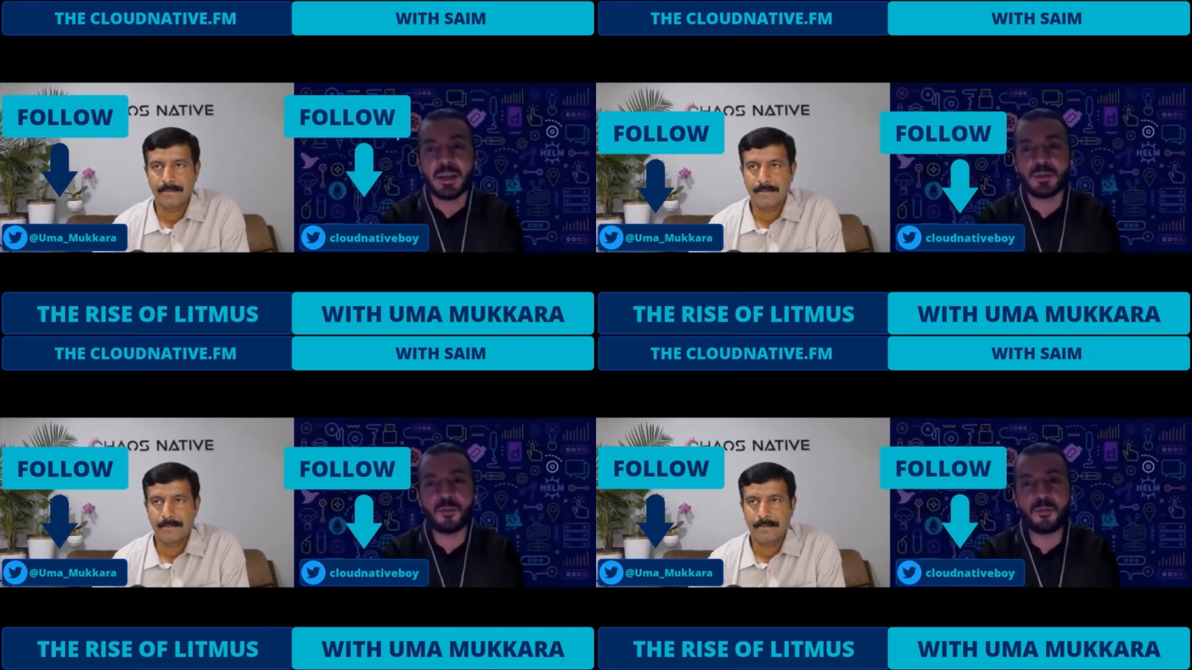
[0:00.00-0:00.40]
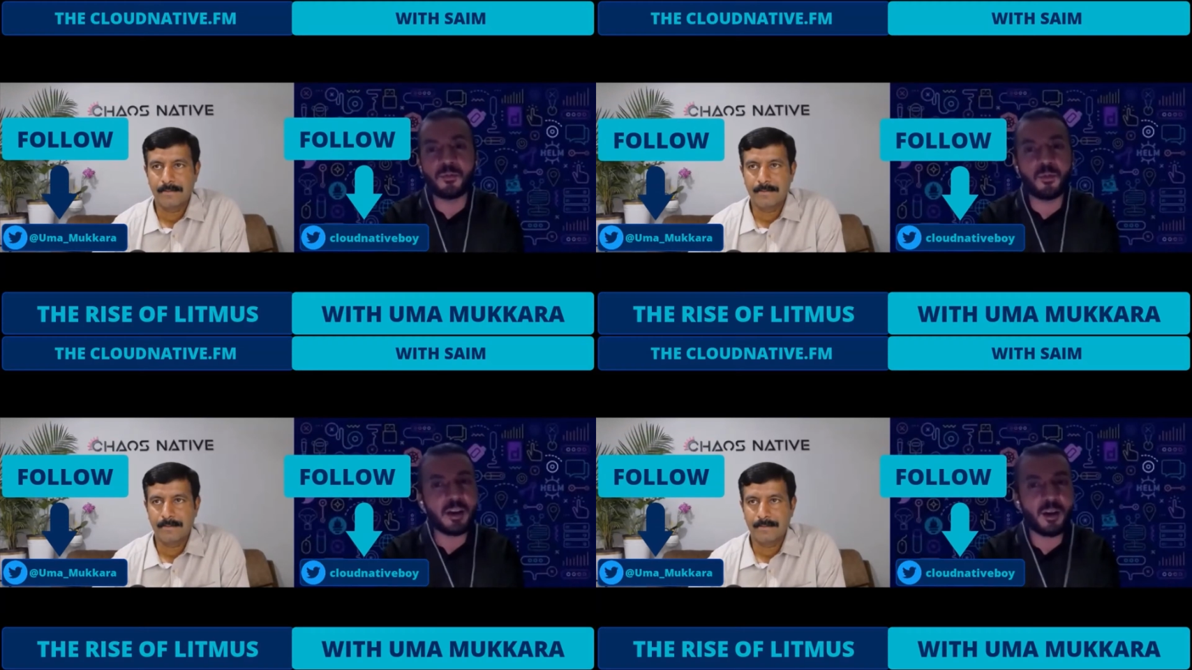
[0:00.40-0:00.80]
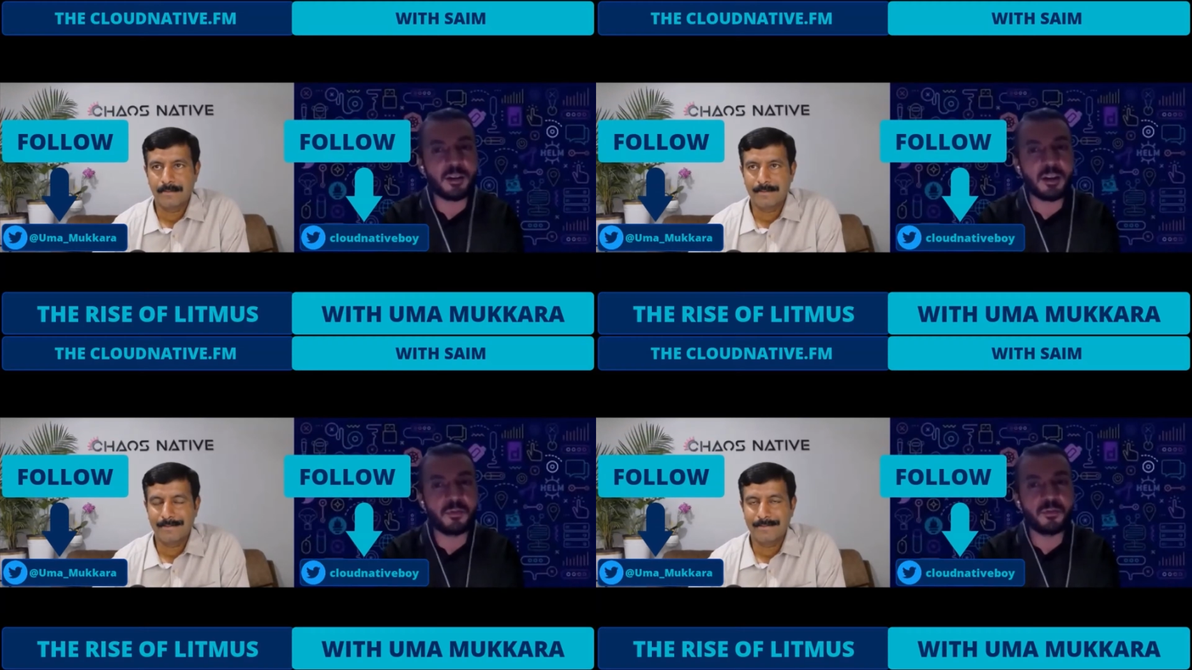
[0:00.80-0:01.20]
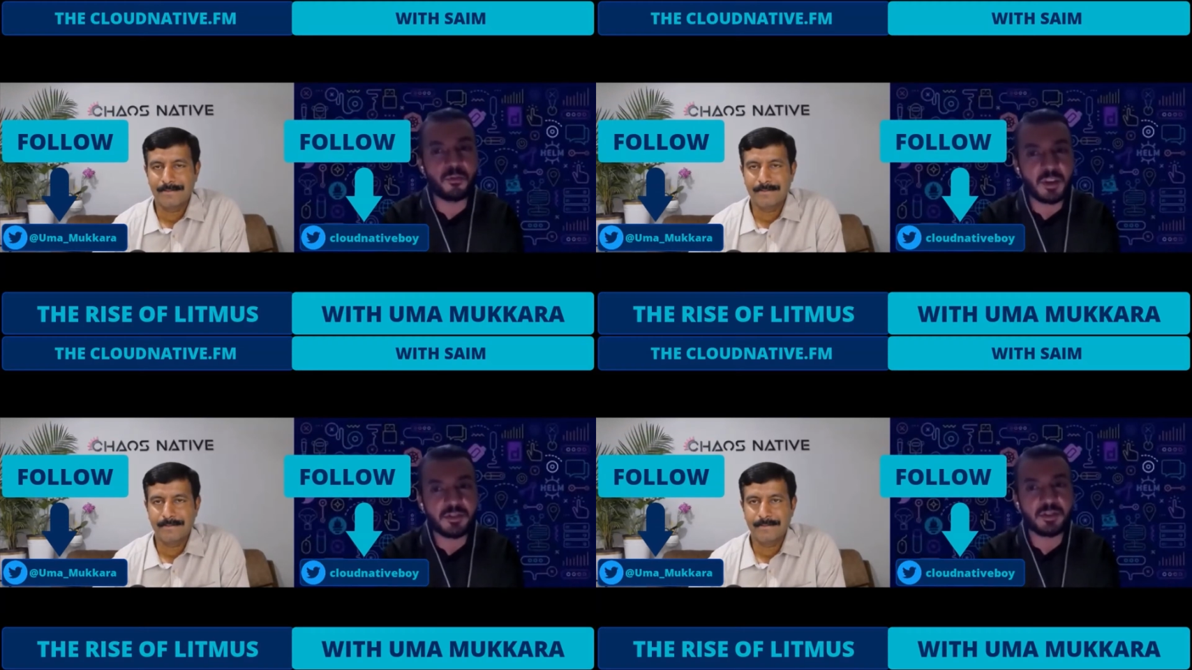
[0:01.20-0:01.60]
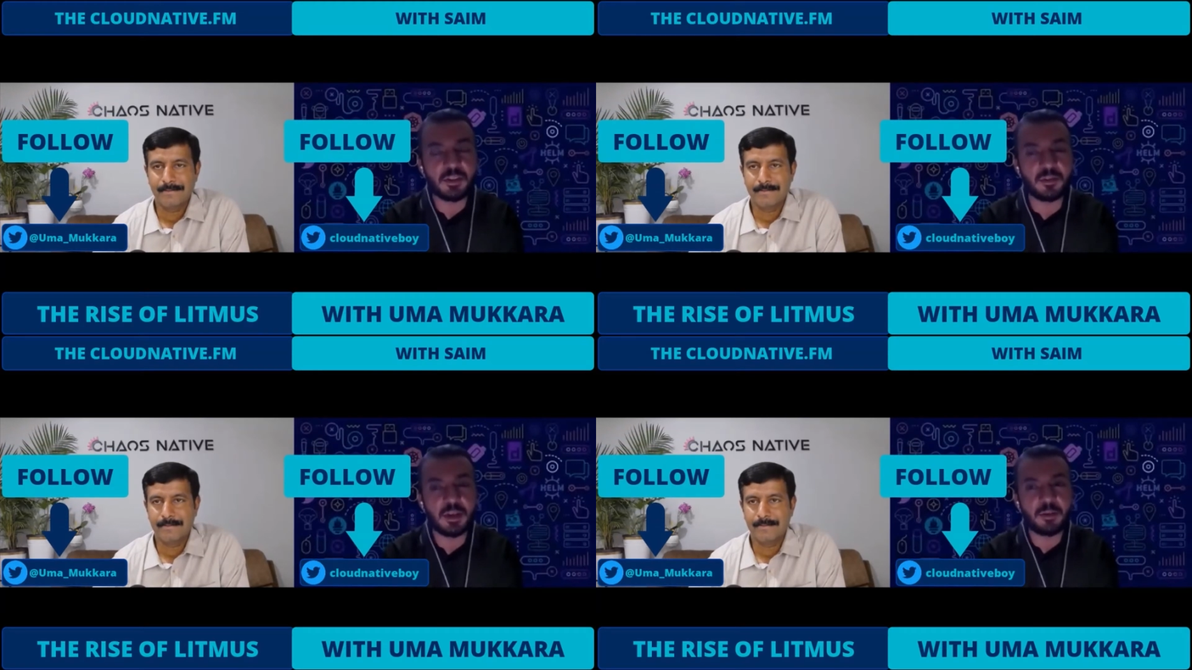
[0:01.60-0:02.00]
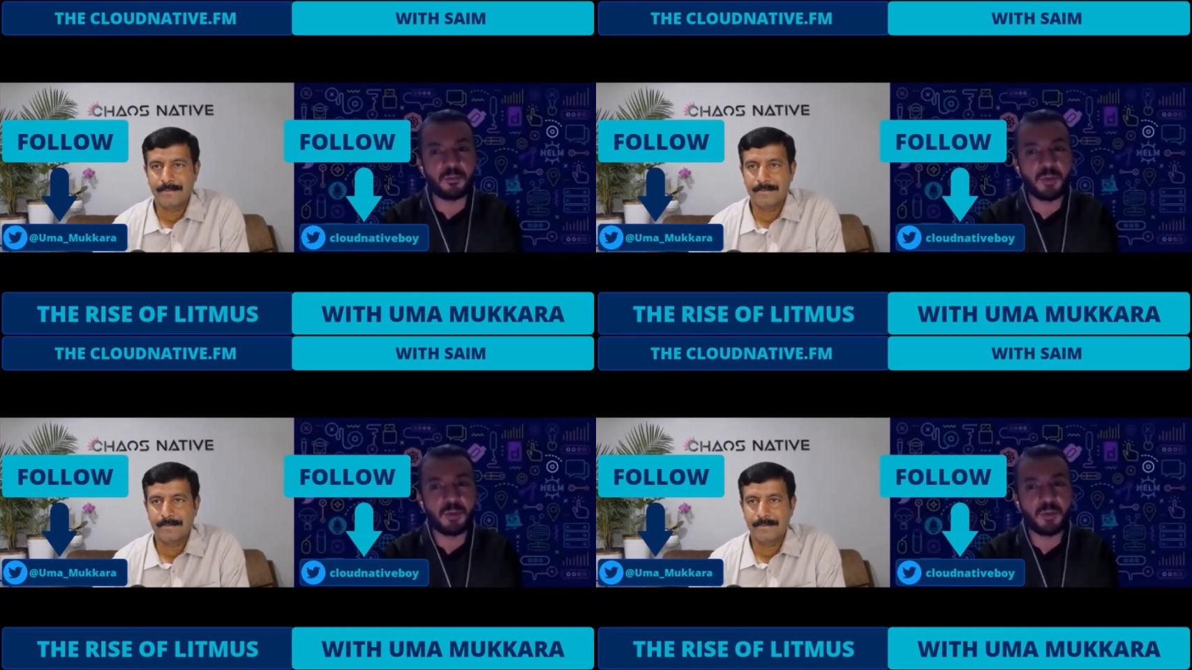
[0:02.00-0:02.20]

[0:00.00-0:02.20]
Speaker 1: So what are the first, uh, uh,